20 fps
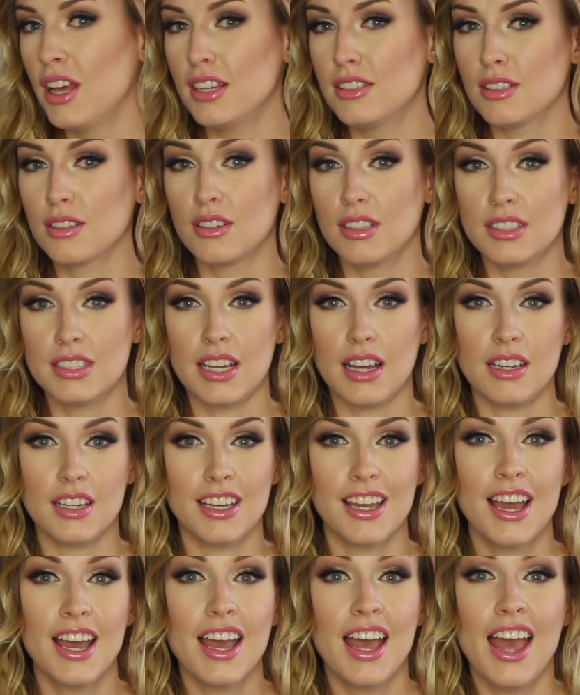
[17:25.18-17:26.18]
it's a good
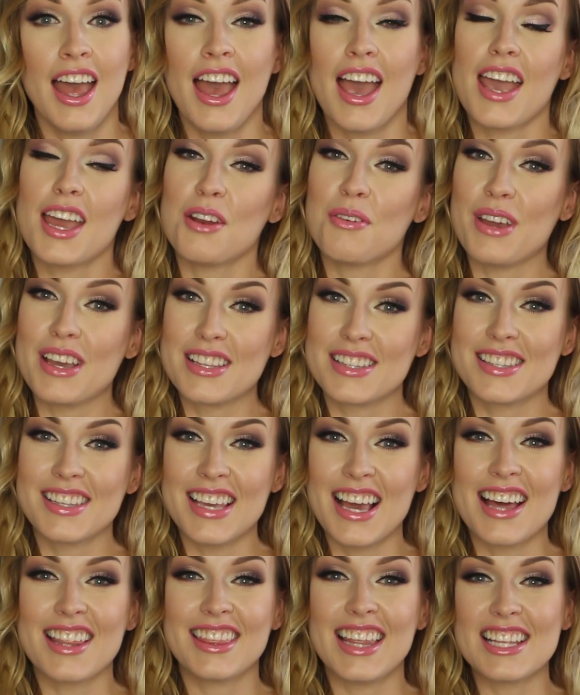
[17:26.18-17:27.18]
daddy. Anyways,
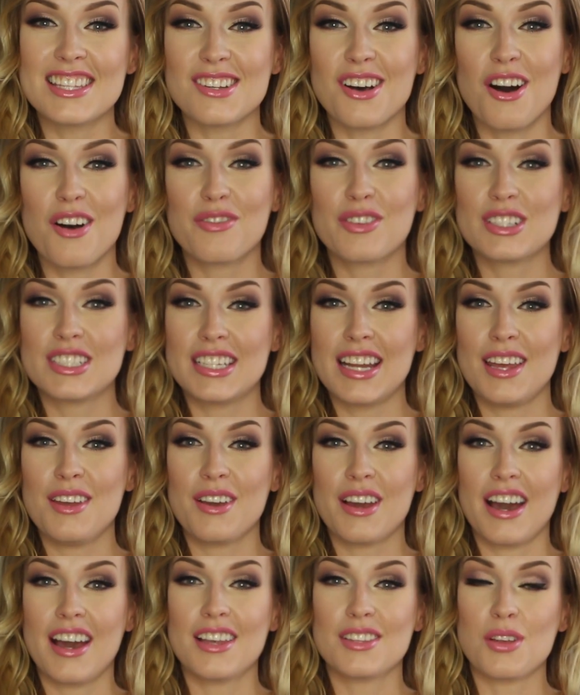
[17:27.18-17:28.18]
yeah, that's all for today, you
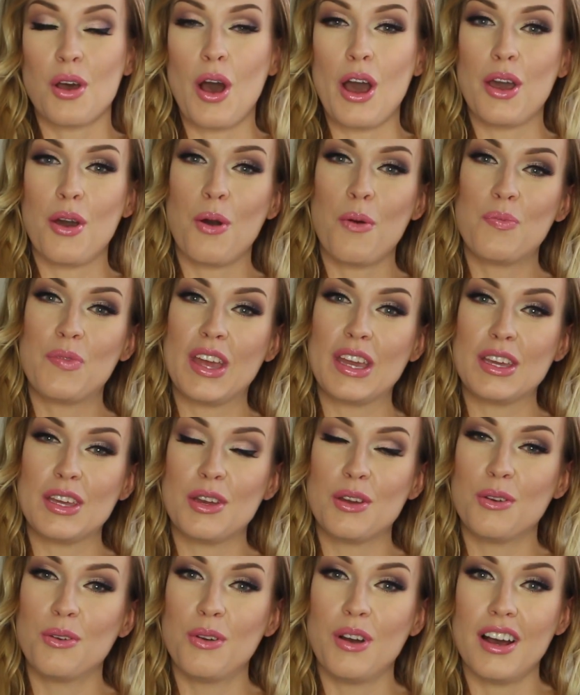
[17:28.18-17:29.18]
guys. I hope that
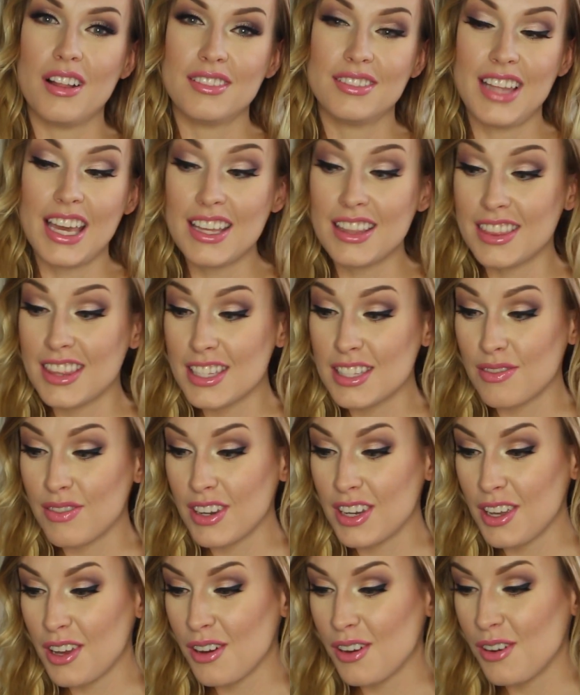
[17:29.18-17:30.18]
you liked this
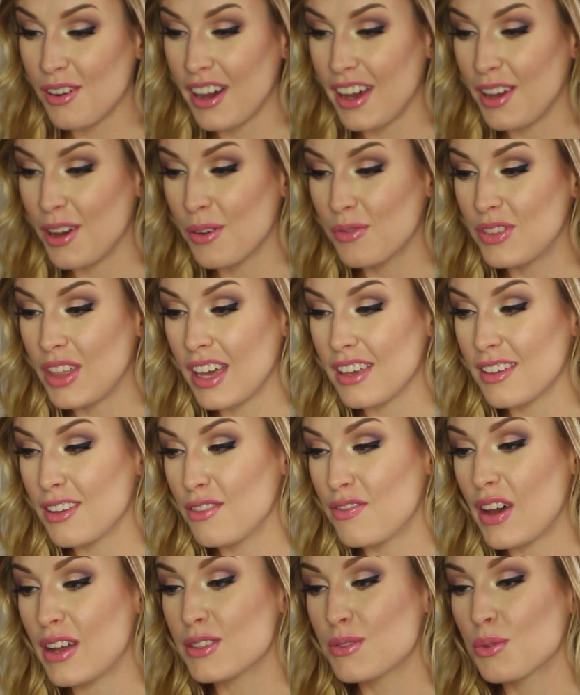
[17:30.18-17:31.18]
video. I hope that
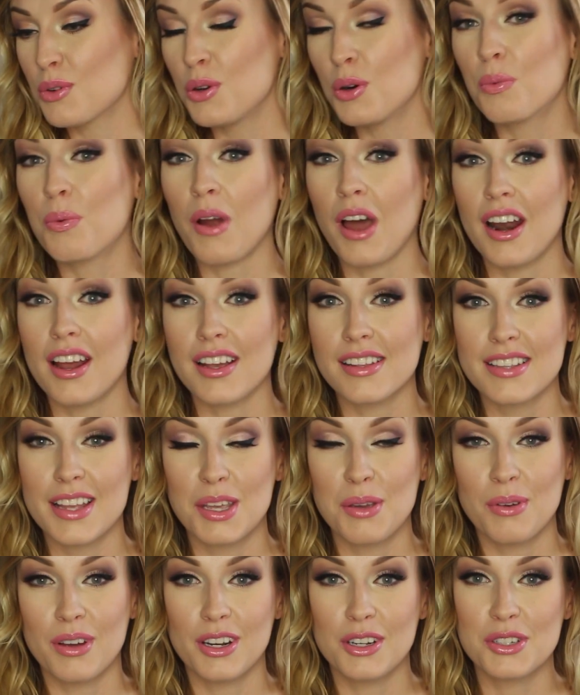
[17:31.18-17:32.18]
you found some cool products that
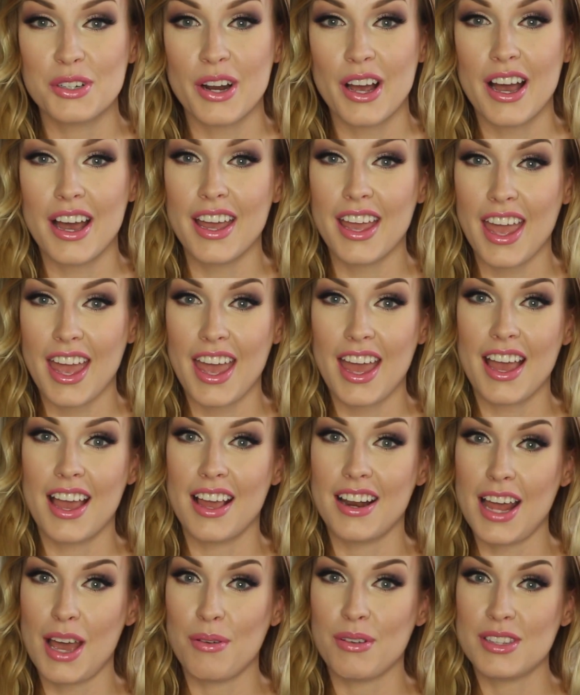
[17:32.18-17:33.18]
you want to try,
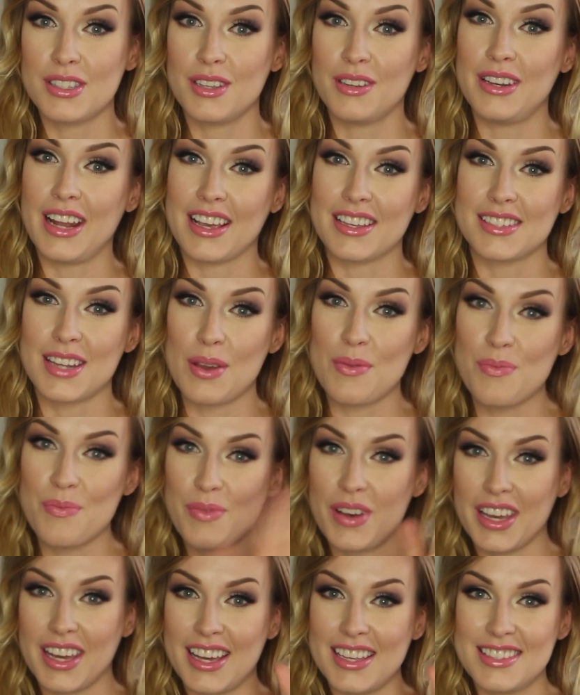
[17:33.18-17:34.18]
and I will see you next time.
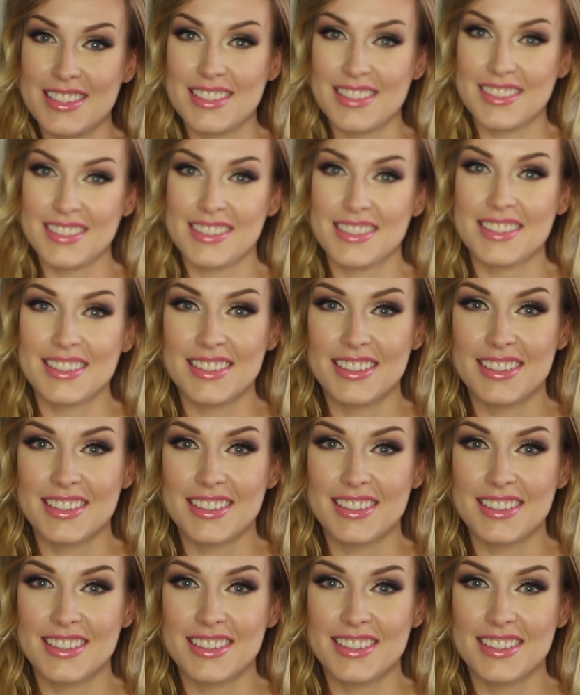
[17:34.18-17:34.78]
Bye, guys.